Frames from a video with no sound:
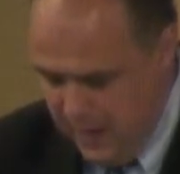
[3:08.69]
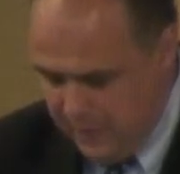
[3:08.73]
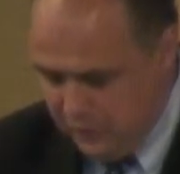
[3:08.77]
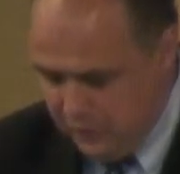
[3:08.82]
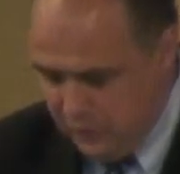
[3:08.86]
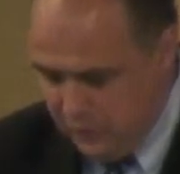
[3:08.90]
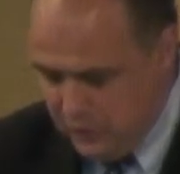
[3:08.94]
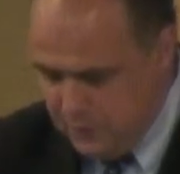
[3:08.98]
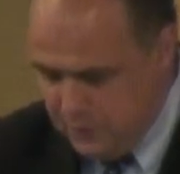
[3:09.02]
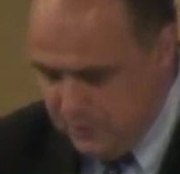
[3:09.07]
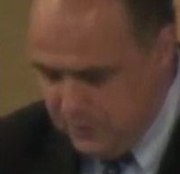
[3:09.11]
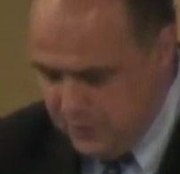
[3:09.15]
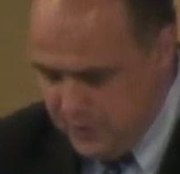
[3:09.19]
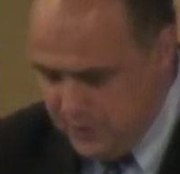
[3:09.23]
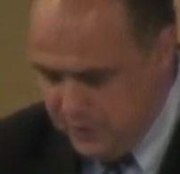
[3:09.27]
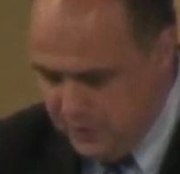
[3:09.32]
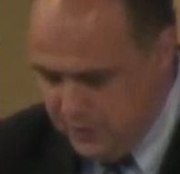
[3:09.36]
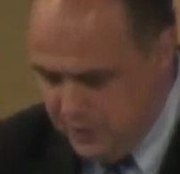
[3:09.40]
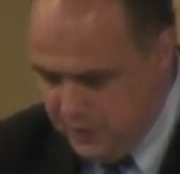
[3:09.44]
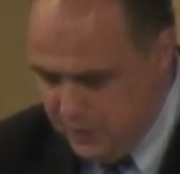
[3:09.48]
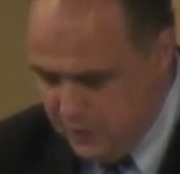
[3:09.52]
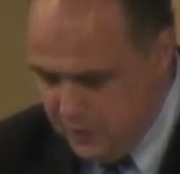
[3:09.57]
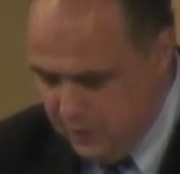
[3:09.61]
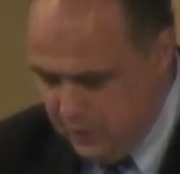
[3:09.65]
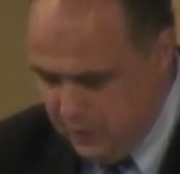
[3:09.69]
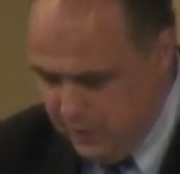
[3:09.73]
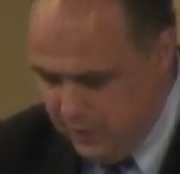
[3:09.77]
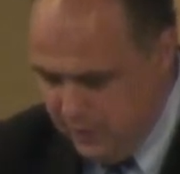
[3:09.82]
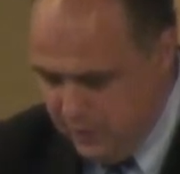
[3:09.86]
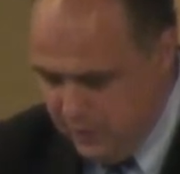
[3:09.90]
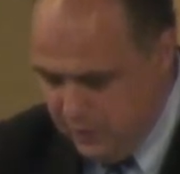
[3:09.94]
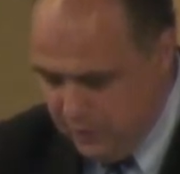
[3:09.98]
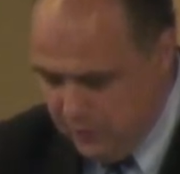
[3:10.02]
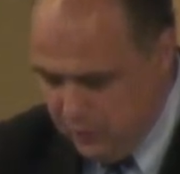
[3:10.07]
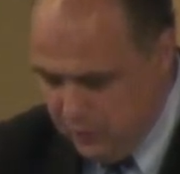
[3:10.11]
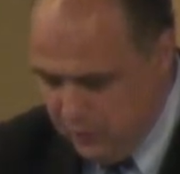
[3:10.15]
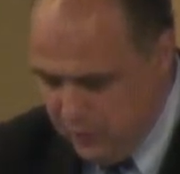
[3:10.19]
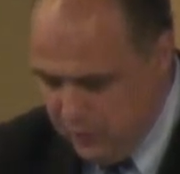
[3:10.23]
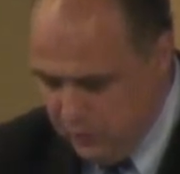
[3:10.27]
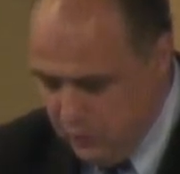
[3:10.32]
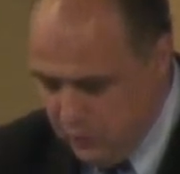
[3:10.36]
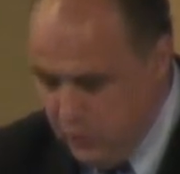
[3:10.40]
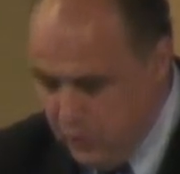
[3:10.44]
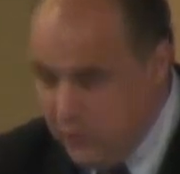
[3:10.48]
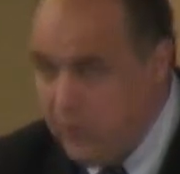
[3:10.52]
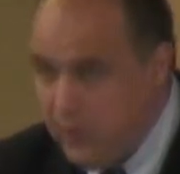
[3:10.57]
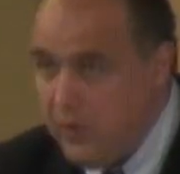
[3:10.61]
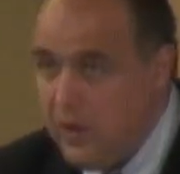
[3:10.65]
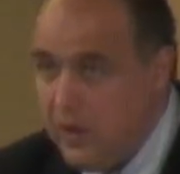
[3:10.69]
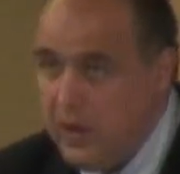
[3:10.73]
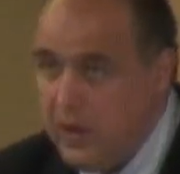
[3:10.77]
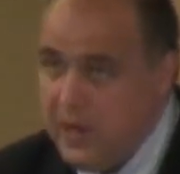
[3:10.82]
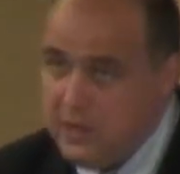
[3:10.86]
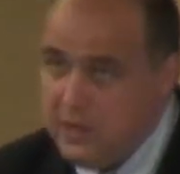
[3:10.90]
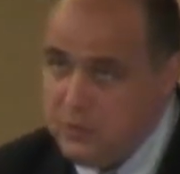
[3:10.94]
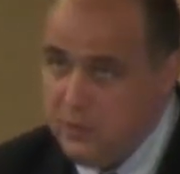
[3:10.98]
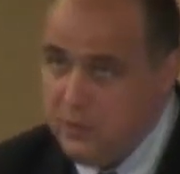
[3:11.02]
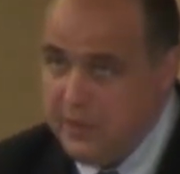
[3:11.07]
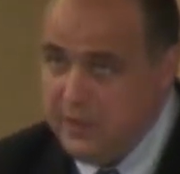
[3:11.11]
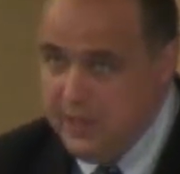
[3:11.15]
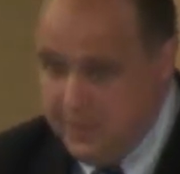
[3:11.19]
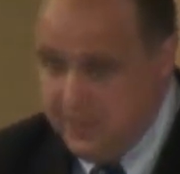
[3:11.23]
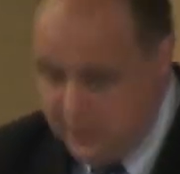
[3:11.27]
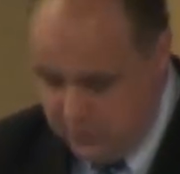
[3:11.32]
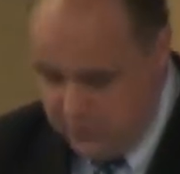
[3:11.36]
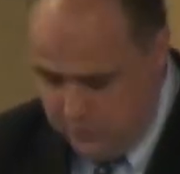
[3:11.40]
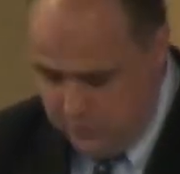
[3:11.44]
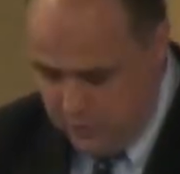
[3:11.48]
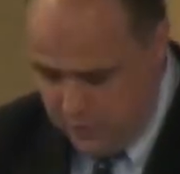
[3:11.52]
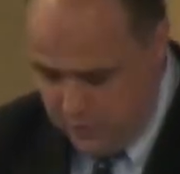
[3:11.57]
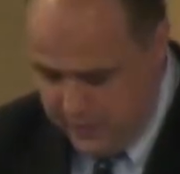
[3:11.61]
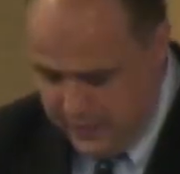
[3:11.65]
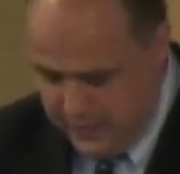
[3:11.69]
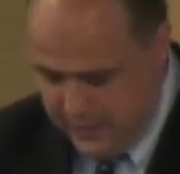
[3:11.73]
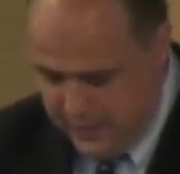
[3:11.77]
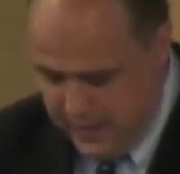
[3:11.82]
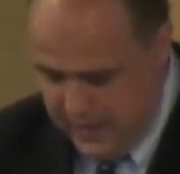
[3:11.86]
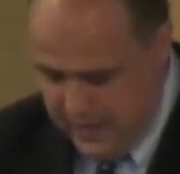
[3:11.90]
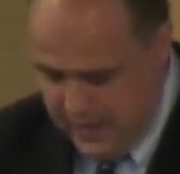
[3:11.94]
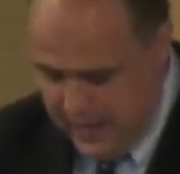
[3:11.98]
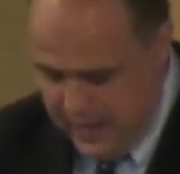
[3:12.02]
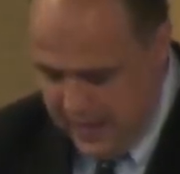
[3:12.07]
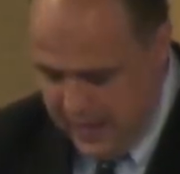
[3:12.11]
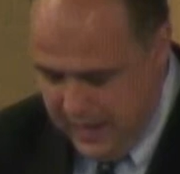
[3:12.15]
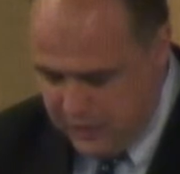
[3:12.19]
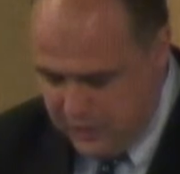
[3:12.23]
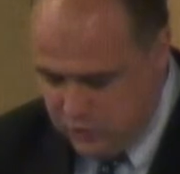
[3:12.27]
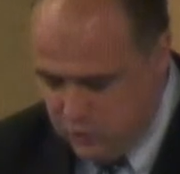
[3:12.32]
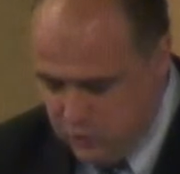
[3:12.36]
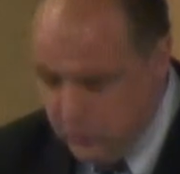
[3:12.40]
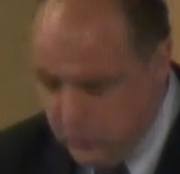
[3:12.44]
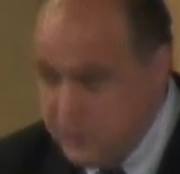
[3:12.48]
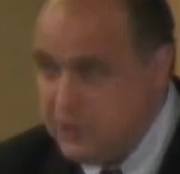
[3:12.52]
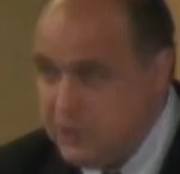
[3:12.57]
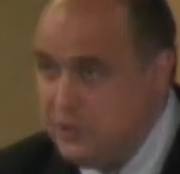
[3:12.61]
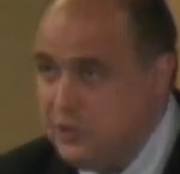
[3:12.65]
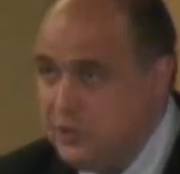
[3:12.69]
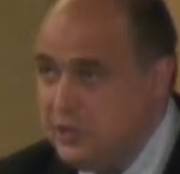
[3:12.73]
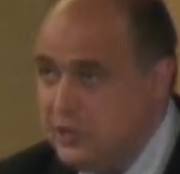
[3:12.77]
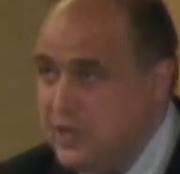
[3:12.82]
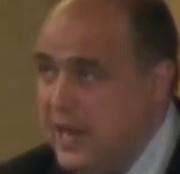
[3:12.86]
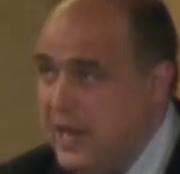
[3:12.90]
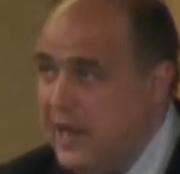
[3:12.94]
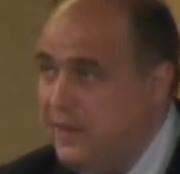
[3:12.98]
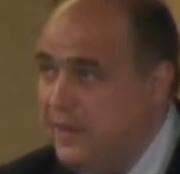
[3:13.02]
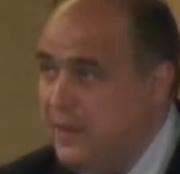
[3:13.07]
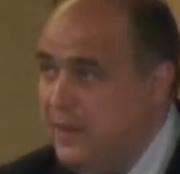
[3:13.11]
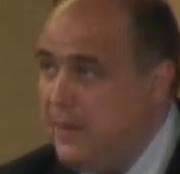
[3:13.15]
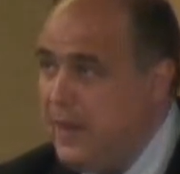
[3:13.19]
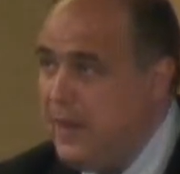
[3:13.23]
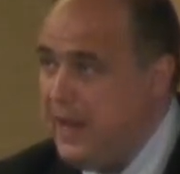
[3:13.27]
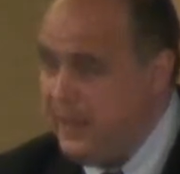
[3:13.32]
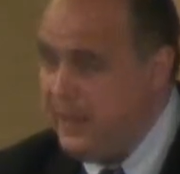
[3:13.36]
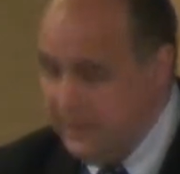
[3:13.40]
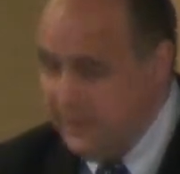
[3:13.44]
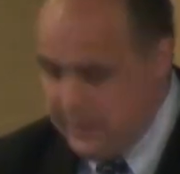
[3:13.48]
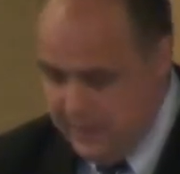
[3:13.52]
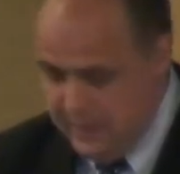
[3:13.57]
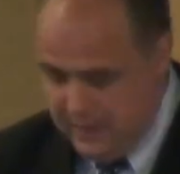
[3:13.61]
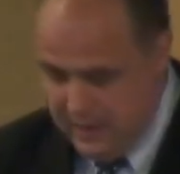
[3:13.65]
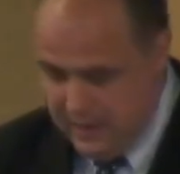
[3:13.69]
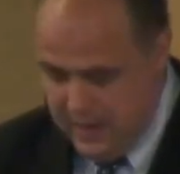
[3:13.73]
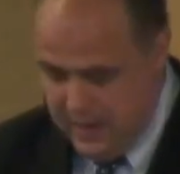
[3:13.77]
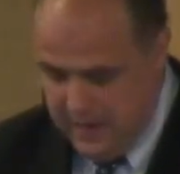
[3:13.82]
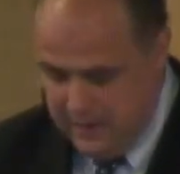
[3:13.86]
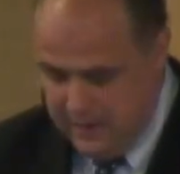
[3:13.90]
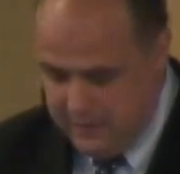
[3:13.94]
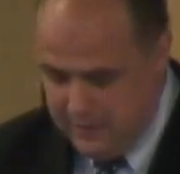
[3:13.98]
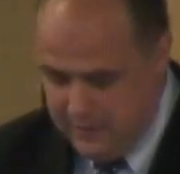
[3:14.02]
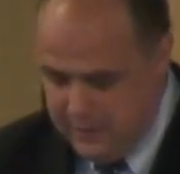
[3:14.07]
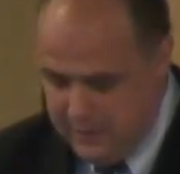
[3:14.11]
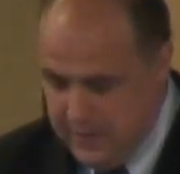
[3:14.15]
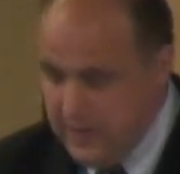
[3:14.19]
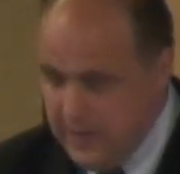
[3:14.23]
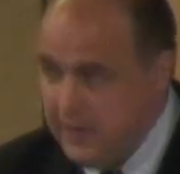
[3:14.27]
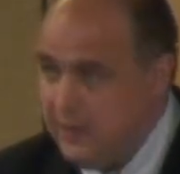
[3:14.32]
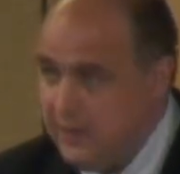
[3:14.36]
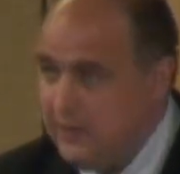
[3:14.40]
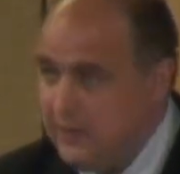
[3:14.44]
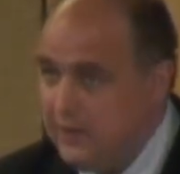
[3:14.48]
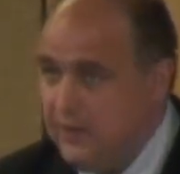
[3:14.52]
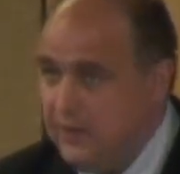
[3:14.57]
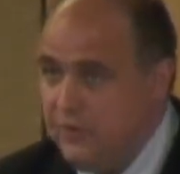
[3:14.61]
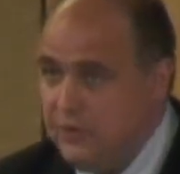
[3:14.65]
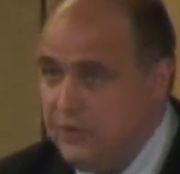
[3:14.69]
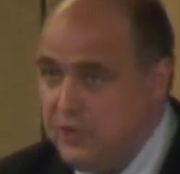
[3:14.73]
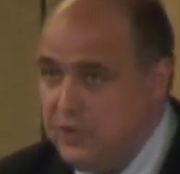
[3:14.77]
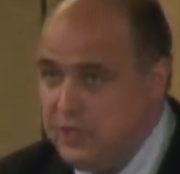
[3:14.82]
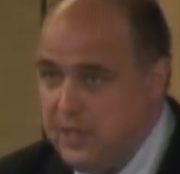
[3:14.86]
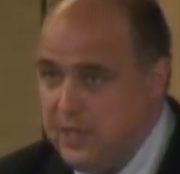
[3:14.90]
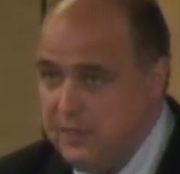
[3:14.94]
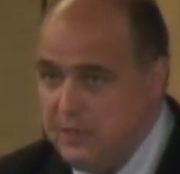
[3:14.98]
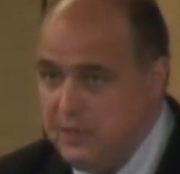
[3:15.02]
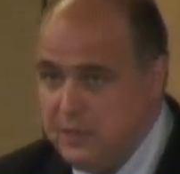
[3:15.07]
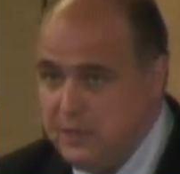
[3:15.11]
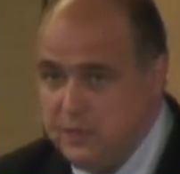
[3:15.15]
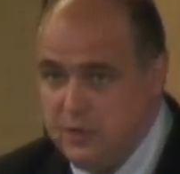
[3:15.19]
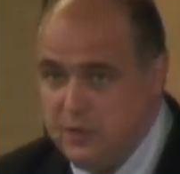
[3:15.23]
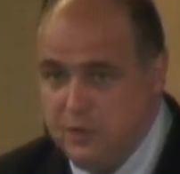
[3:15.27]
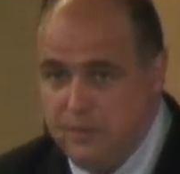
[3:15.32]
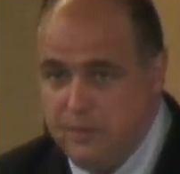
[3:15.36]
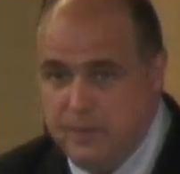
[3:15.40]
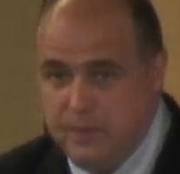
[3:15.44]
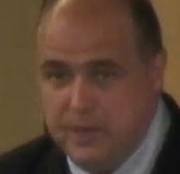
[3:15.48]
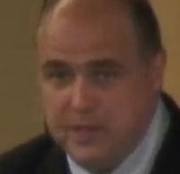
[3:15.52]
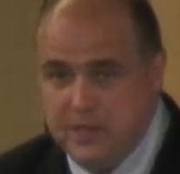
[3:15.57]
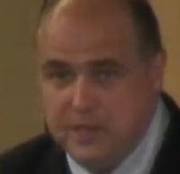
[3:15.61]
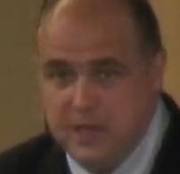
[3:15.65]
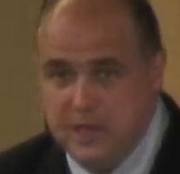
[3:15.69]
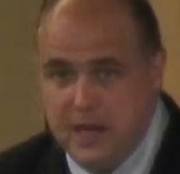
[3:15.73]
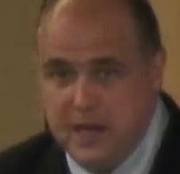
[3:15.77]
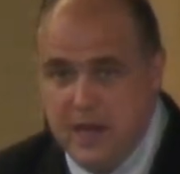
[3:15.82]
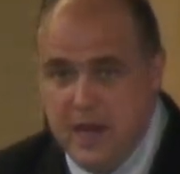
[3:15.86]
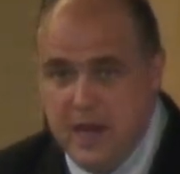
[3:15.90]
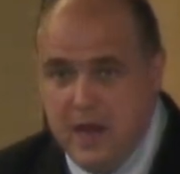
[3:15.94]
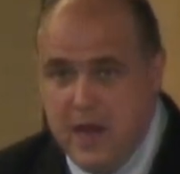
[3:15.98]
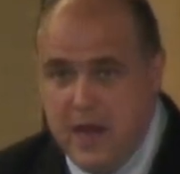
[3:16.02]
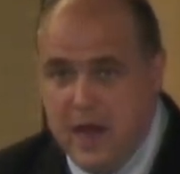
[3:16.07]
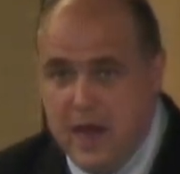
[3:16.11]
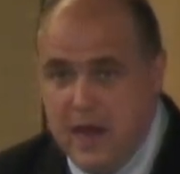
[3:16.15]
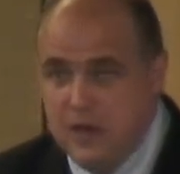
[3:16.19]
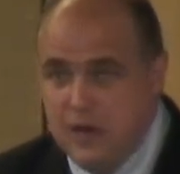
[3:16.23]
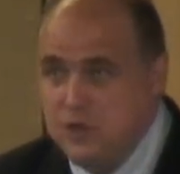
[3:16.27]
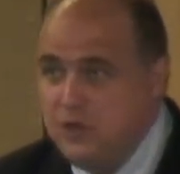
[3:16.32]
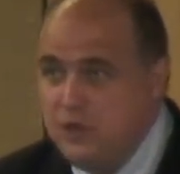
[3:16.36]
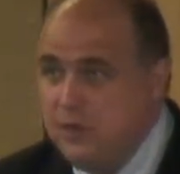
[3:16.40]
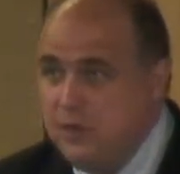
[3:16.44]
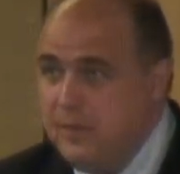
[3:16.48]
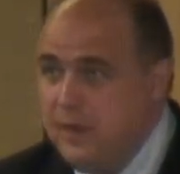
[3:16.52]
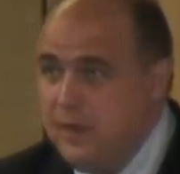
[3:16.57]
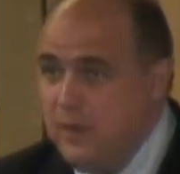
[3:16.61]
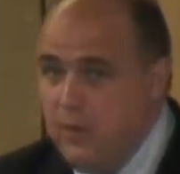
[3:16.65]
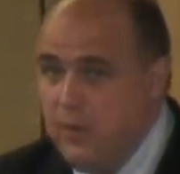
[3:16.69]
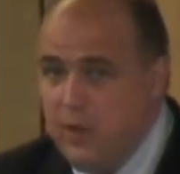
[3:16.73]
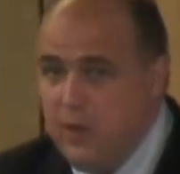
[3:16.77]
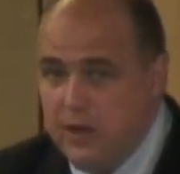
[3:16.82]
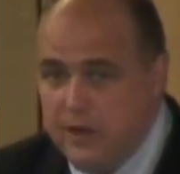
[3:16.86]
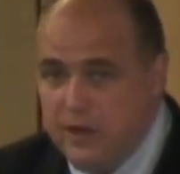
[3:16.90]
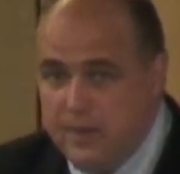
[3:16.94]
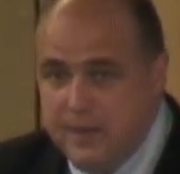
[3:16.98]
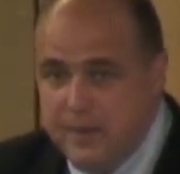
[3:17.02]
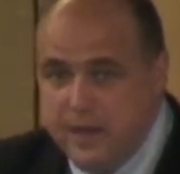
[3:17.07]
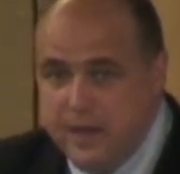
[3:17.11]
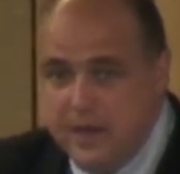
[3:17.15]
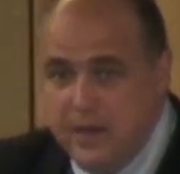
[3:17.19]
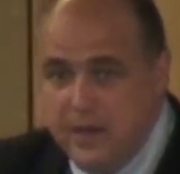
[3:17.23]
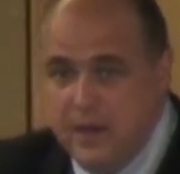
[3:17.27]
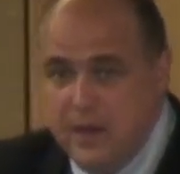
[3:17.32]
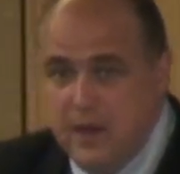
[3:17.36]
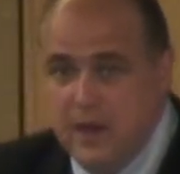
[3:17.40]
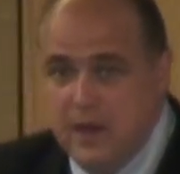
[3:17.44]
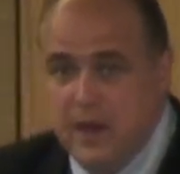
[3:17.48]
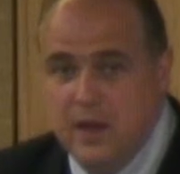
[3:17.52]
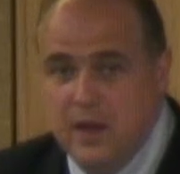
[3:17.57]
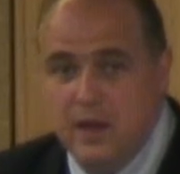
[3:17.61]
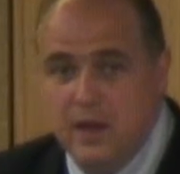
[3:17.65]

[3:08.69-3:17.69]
After this presentation, we'll have the opportunity to, as we did this morning, ask questions and debate uh, the different subjects. So please uh, join me in welcoming